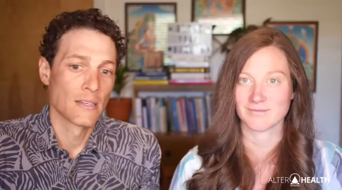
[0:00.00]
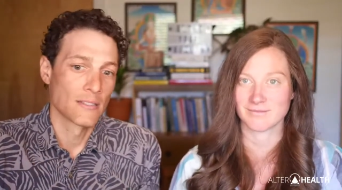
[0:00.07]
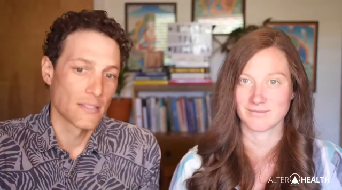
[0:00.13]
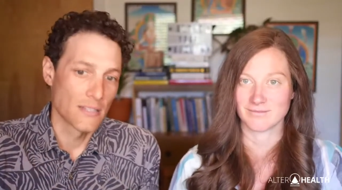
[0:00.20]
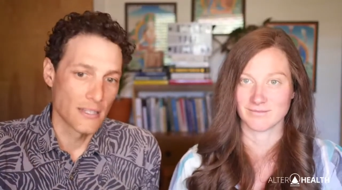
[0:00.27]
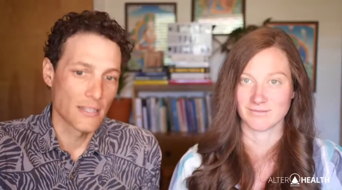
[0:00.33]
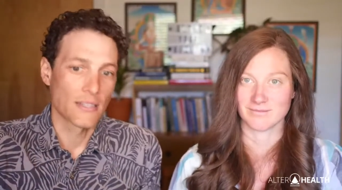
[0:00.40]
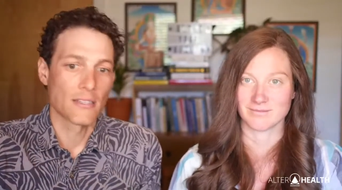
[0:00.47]

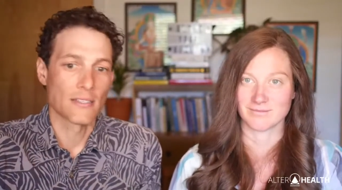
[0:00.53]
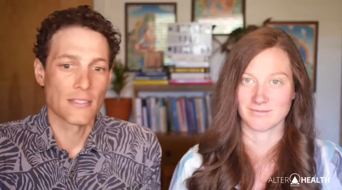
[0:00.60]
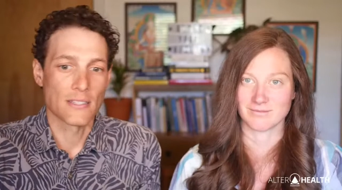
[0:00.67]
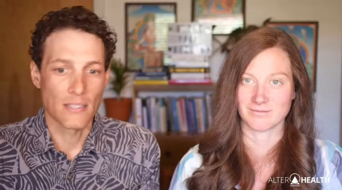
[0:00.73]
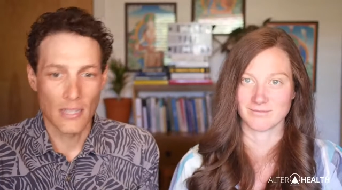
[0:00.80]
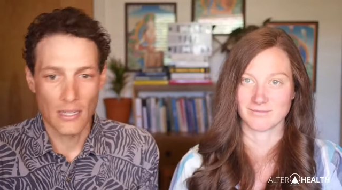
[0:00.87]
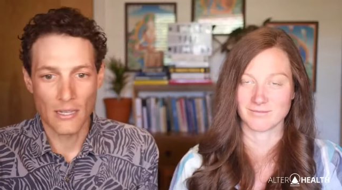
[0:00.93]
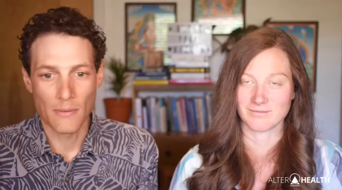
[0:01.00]
Speaker 1: zinc and
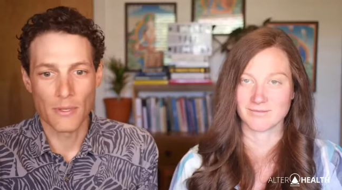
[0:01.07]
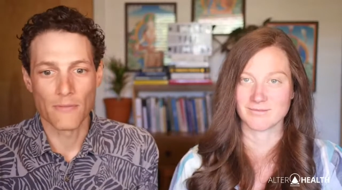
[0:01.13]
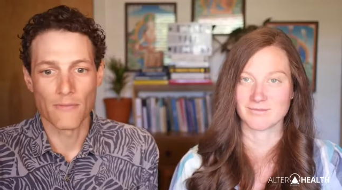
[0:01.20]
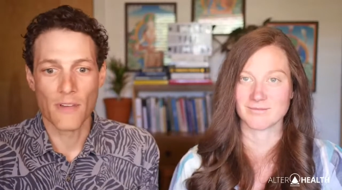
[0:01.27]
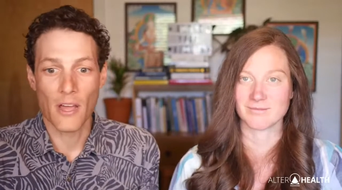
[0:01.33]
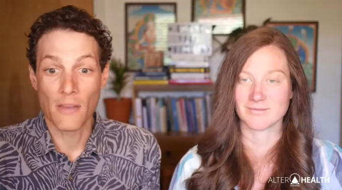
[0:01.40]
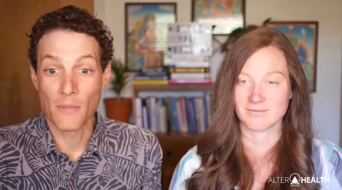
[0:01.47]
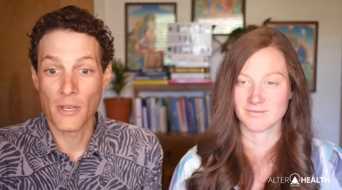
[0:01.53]
selenium and
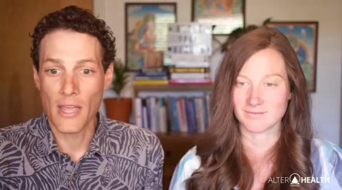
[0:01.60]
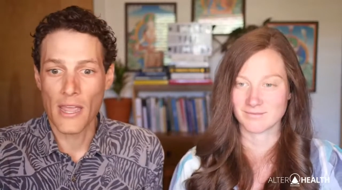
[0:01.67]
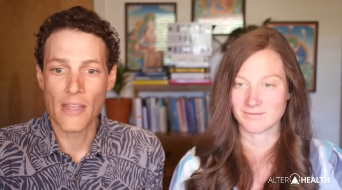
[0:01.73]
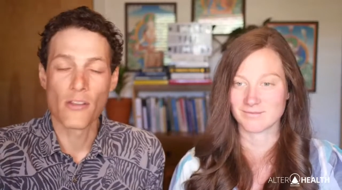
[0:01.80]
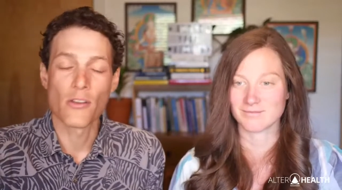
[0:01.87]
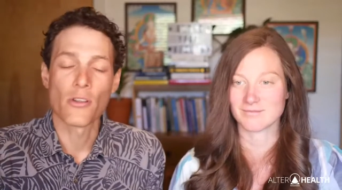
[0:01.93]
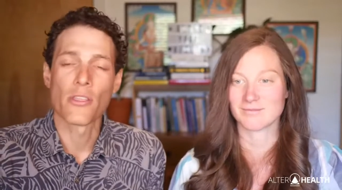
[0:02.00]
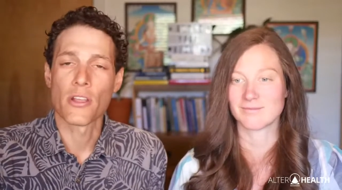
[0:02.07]
vitamin a
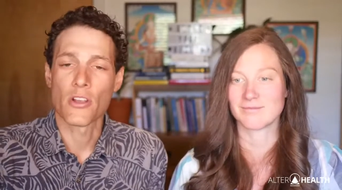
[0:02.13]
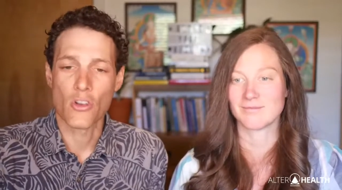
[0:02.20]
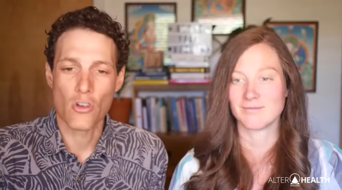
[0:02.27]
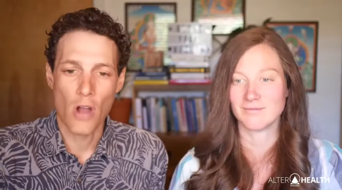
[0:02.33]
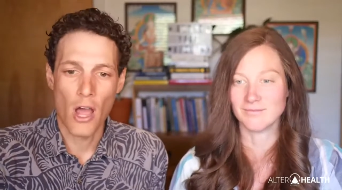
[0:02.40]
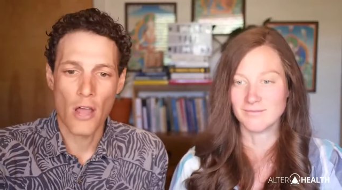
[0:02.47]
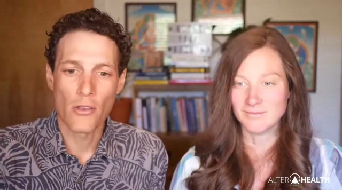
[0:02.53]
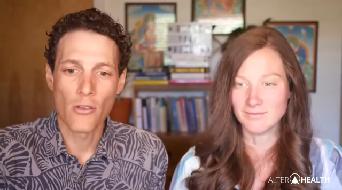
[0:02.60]
or the
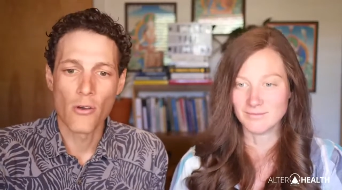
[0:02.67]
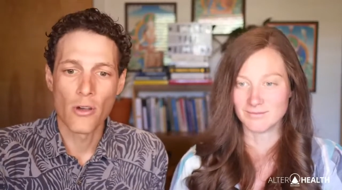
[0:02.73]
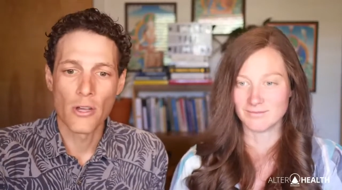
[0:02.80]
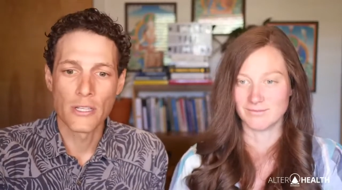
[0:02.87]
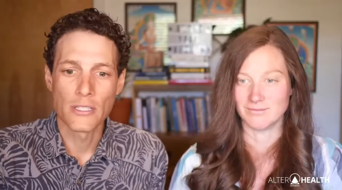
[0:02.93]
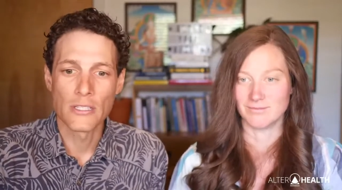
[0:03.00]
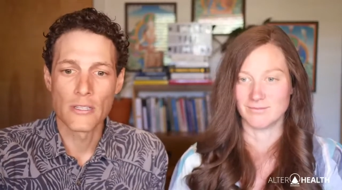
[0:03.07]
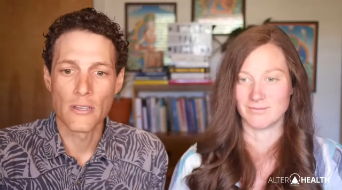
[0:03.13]

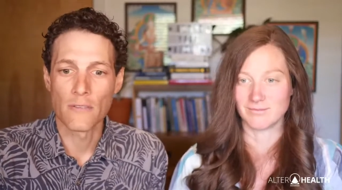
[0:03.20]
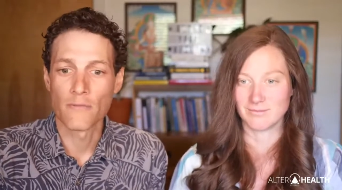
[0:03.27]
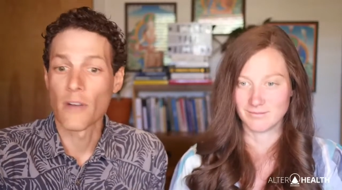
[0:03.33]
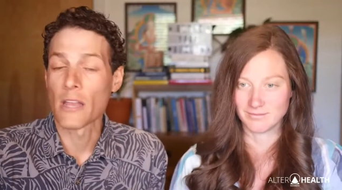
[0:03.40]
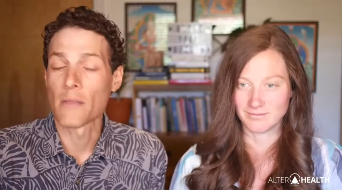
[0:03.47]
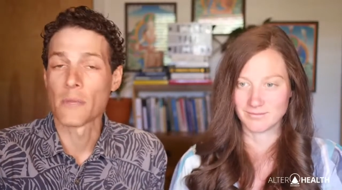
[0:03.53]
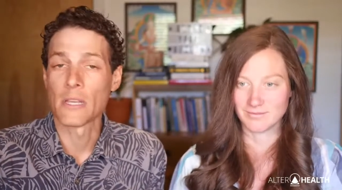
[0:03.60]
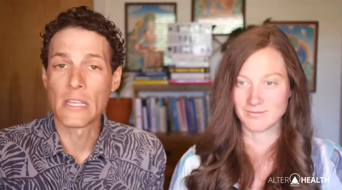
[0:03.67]
carotenoids uh,
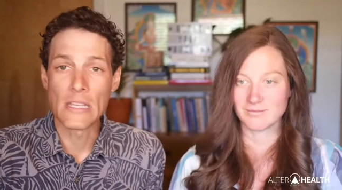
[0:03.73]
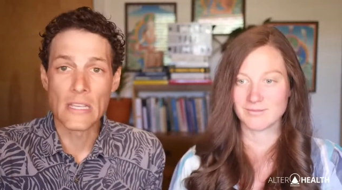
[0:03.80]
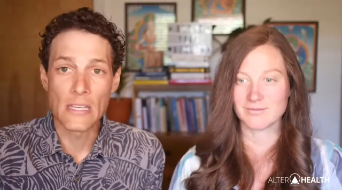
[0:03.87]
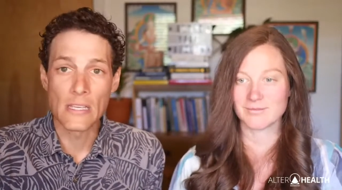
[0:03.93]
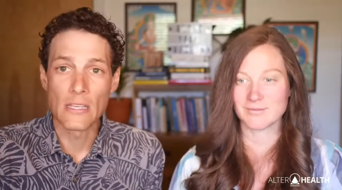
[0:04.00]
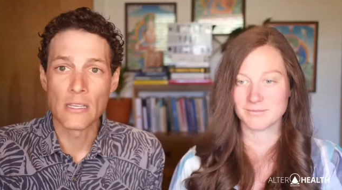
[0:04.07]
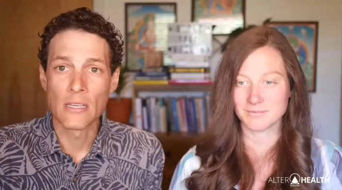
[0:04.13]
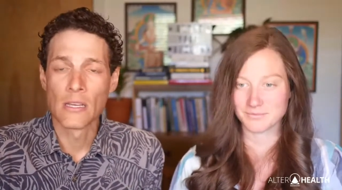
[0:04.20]
vitamin
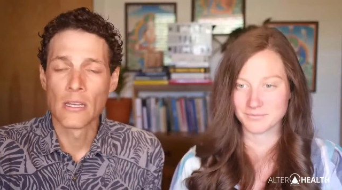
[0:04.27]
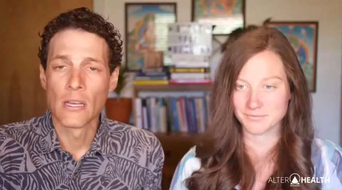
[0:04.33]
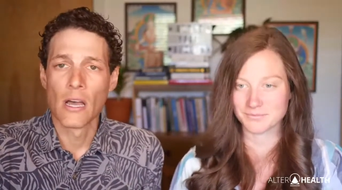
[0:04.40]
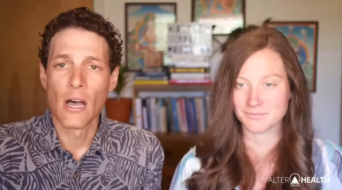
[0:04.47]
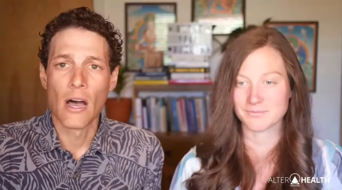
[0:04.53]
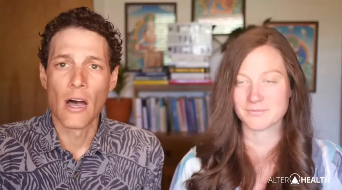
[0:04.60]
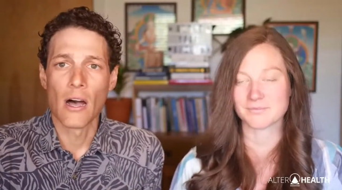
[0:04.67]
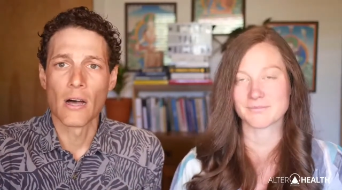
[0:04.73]
e
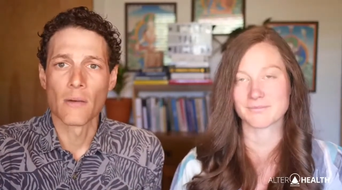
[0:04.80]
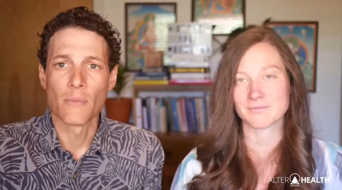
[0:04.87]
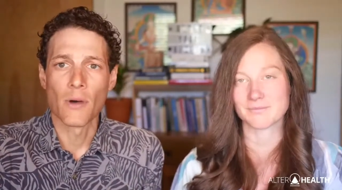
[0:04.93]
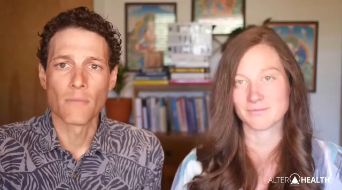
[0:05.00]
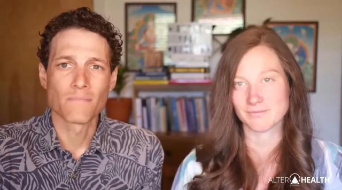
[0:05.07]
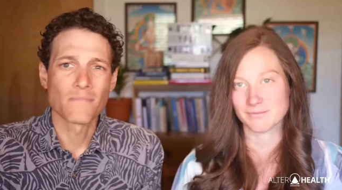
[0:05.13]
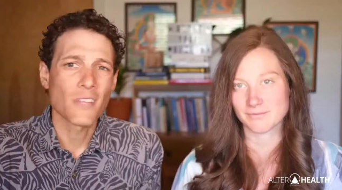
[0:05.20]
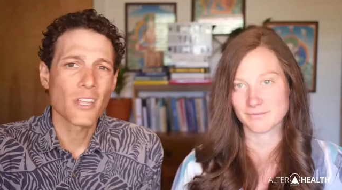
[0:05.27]
um,
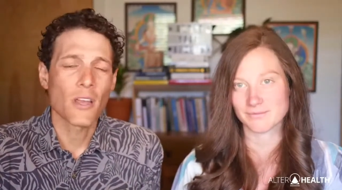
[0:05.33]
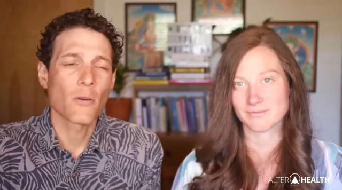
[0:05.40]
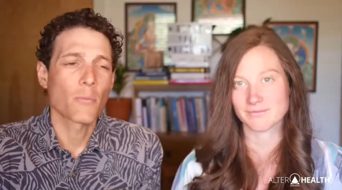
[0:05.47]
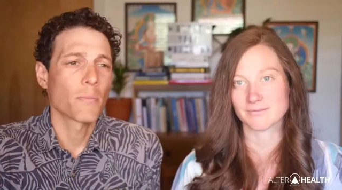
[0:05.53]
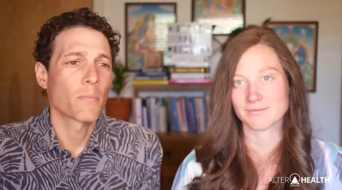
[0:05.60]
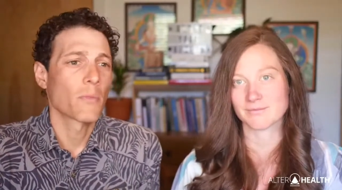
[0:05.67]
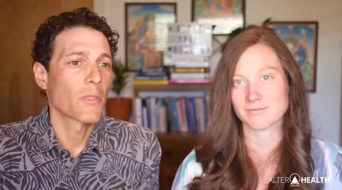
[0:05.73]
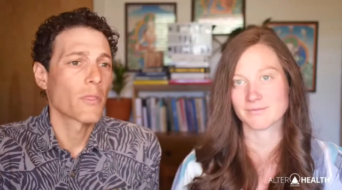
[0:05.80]
you know the